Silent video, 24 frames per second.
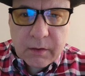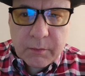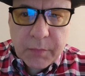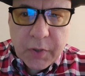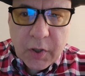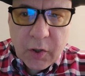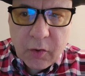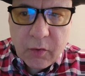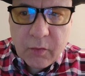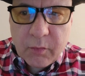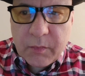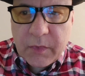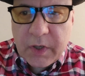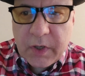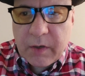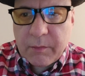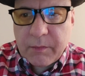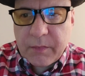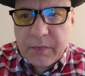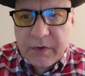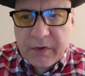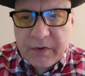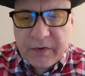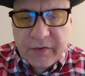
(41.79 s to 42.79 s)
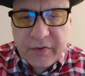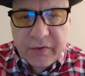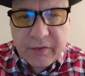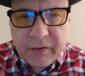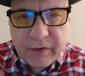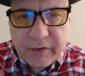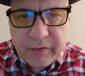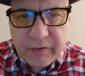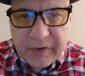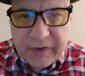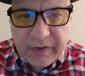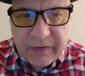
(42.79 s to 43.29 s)
Poem number
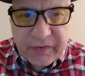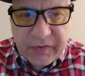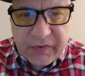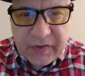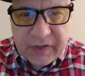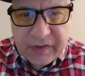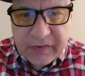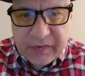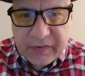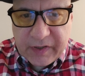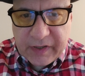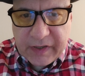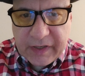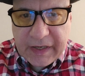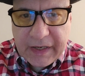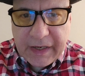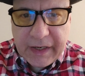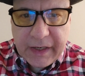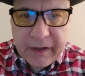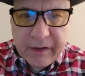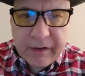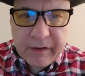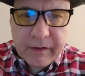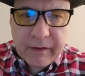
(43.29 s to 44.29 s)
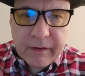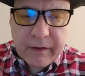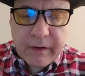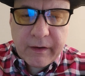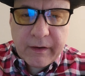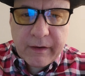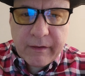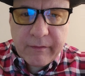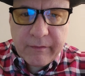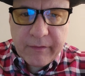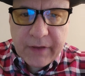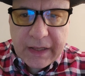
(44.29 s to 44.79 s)
268,
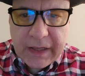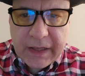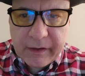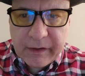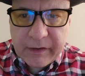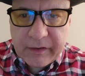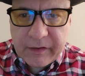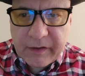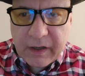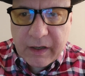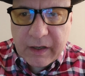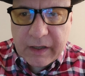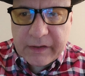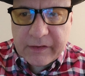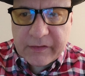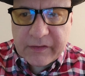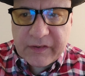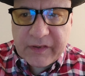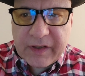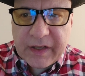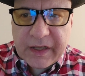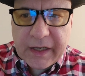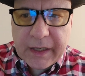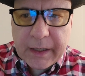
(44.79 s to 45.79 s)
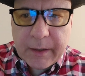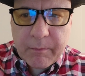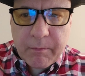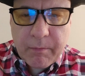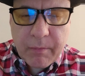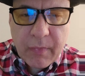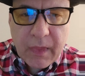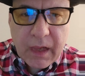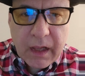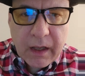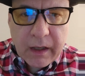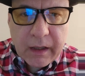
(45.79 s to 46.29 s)
Valentine's Day.
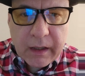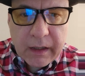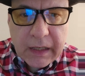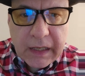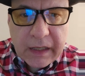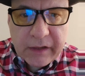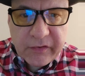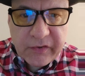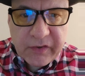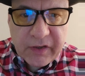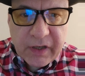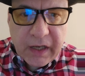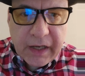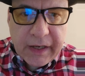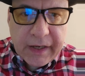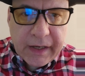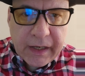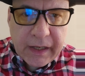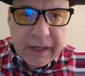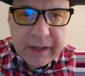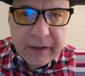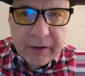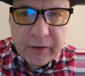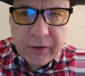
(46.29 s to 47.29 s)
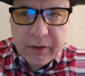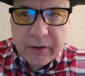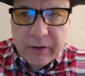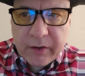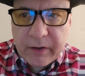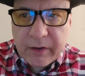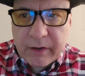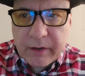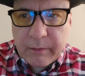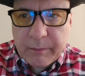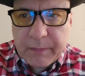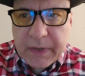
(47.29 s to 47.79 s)
Last night I
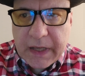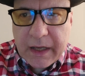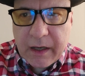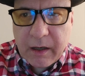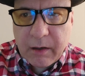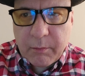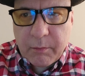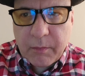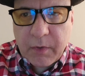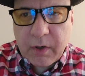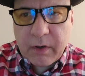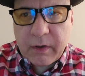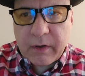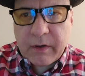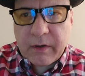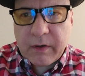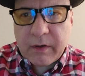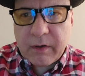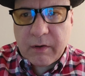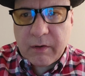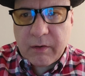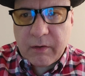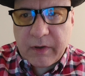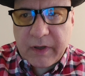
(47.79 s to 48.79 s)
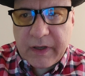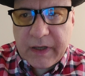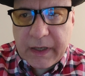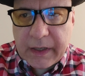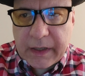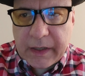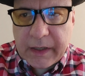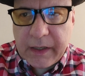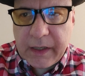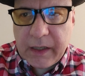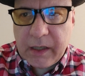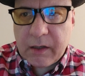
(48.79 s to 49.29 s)
heard about Marco
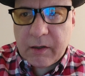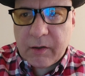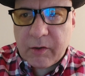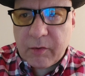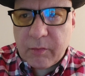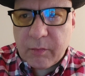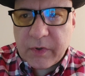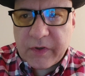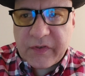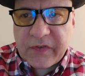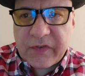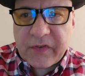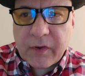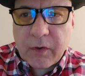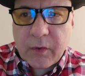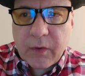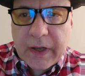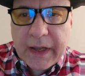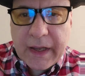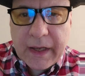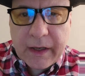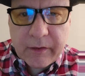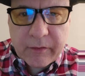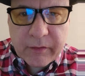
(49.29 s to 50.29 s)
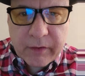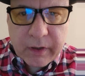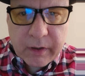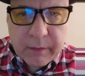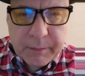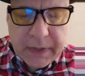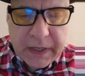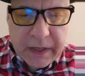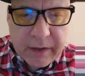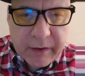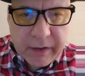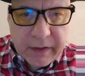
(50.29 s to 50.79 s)
Goecke, who was so angry
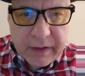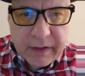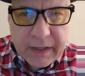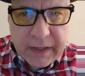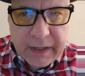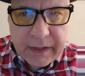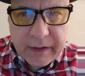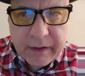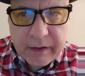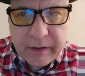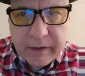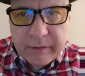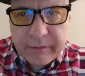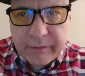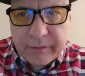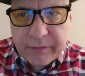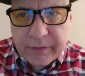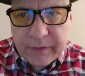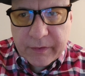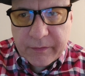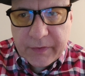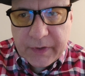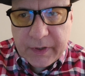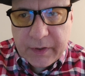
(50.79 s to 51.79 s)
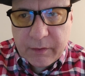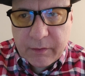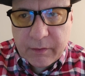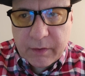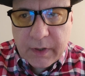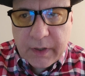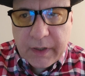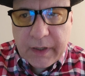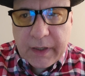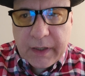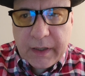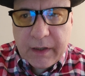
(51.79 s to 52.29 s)
about a negative review
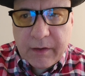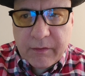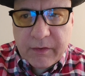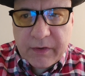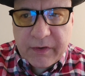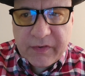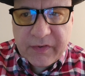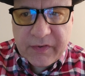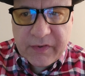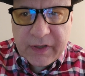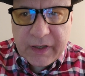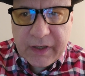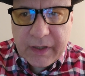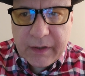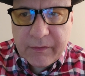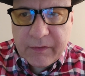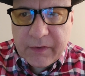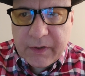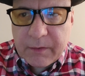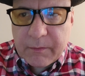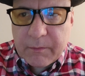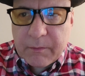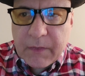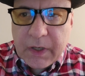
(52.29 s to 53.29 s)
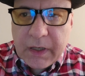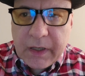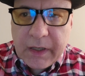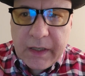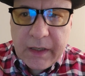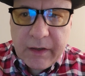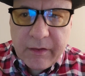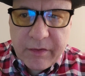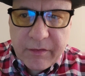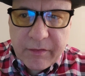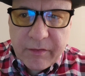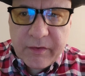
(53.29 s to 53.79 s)
he received
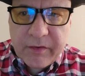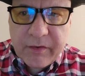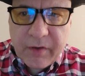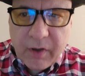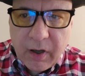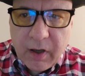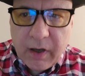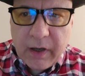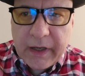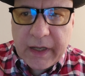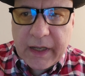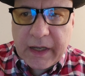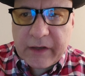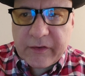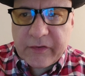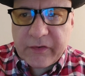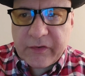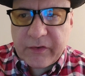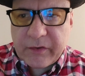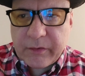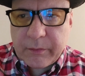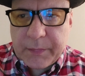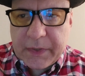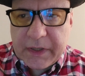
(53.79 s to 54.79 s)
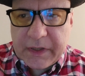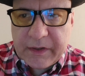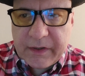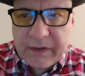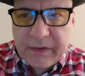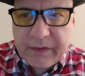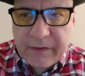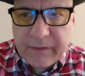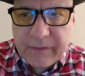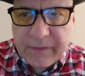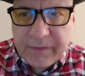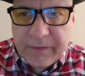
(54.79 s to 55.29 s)
he threw dog excrement
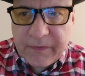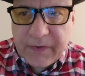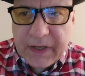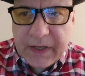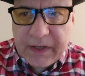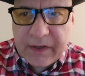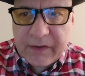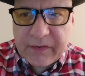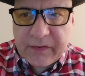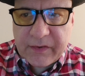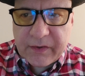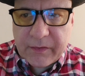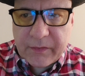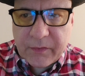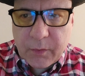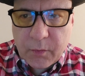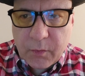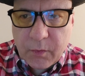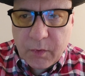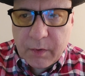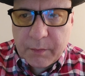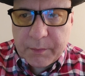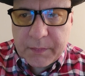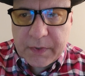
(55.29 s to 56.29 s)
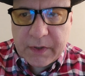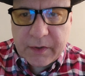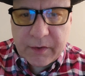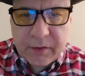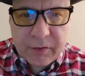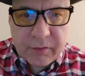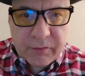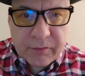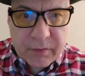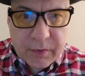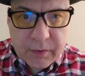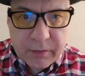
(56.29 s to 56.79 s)
in the face of a woman
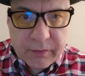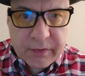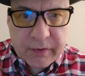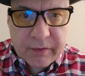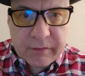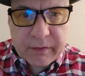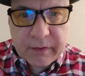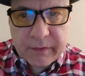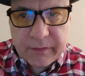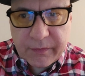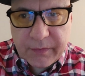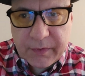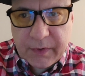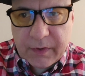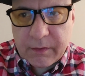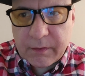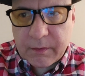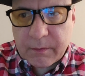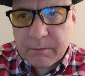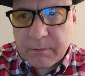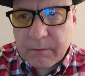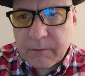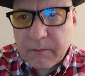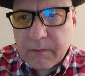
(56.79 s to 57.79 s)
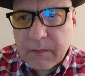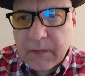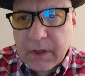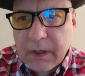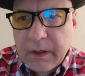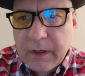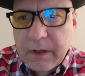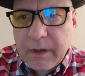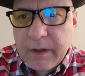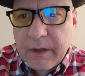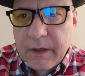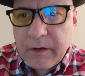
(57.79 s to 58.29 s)
who wrote the review.
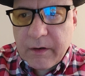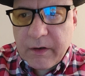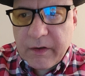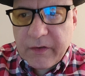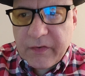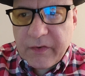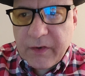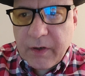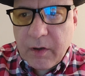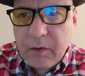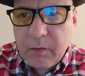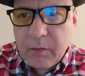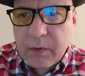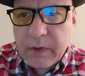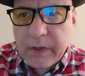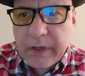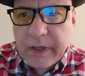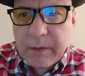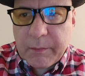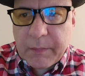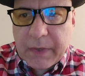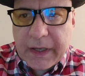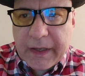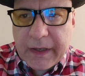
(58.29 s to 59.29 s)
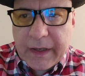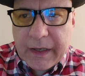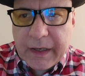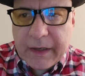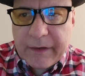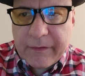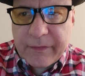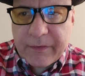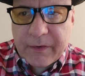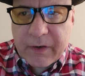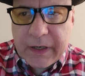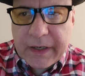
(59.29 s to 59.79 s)
There is no one in my
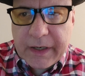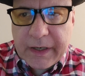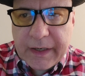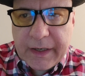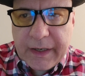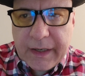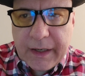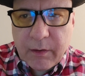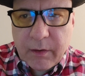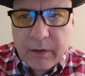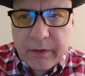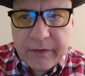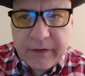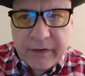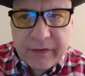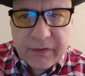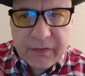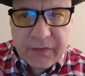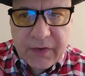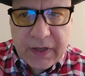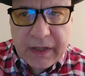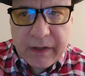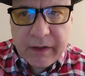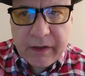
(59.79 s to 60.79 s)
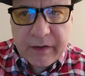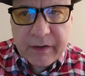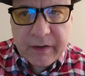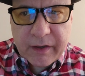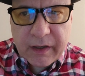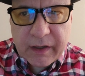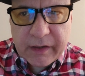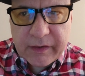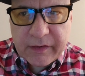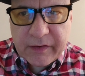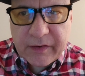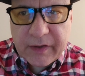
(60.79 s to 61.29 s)
life right now on this
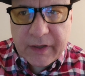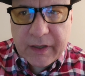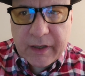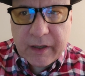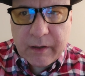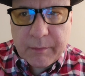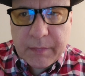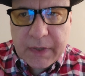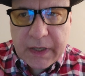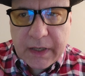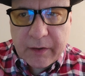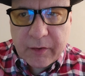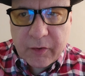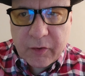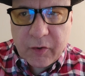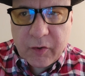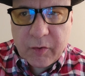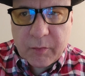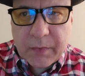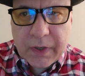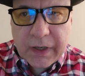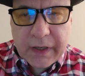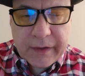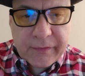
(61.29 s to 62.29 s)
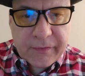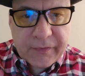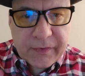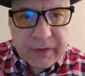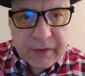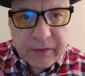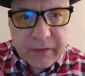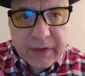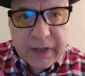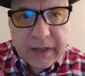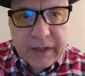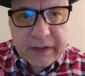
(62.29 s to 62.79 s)
Valentine's Day about whom I
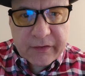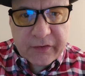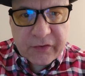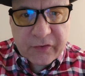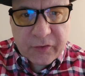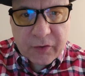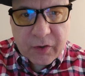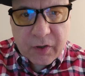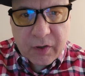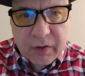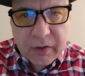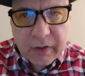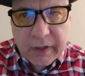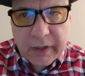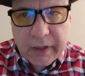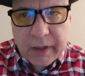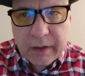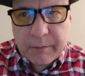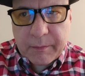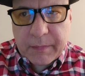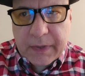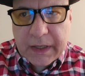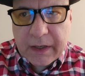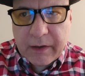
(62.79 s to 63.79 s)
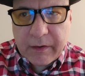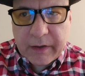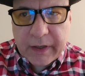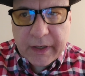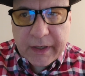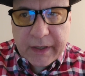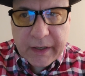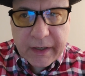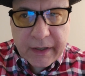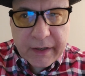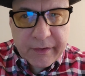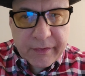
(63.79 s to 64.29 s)
feel that strongly about,
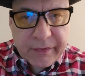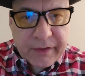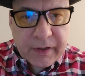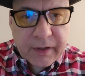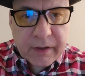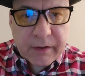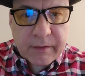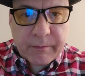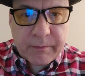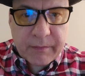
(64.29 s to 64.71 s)
and I think